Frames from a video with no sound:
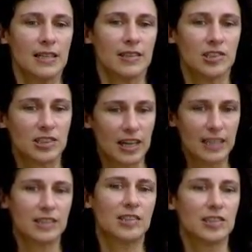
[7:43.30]
the
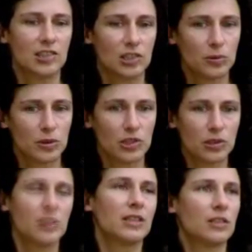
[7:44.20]
scientists who are
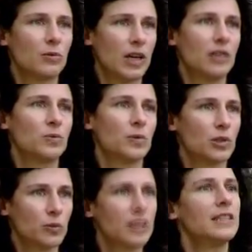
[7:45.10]
doing the
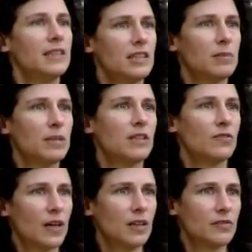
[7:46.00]
groundwork really need to be
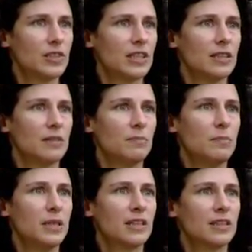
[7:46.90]
involved in,
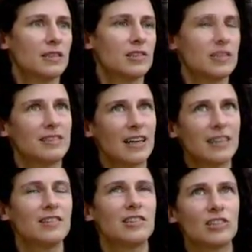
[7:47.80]
because
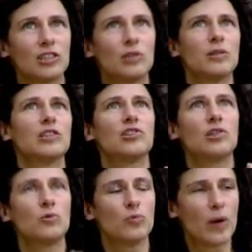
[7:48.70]
science is occurring
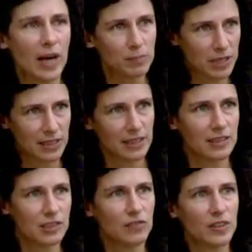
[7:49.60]
so rapidly in
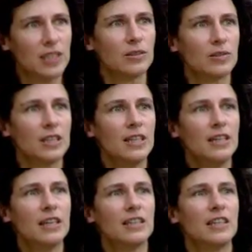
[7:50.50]
this field
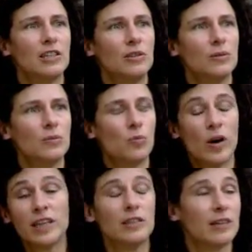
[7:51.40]
that you,
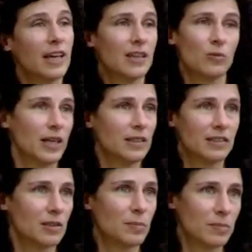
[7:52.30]
one, you can't wait
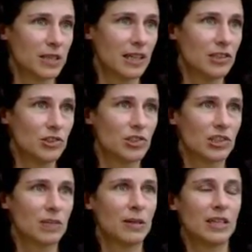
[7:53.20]
till publications
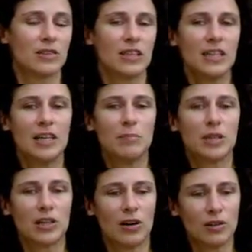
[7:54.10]
come out,
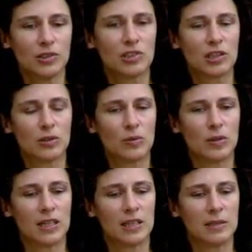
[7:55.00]
but
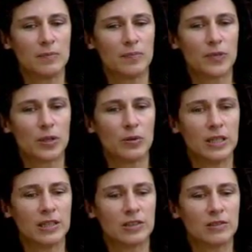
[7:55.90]
also um,
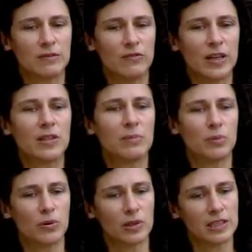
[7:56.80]
it's very
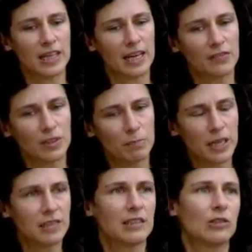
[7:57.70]
important to have the
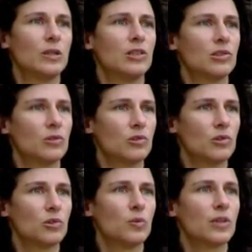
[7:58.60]
basic
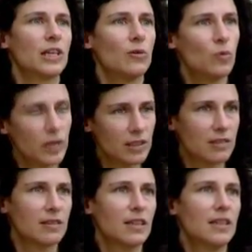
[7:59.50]
researchers working
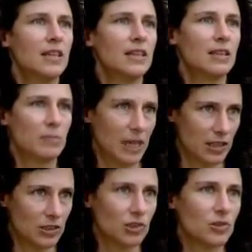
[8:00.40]
with the
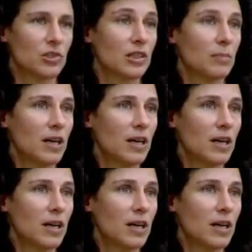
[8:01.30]
managers and the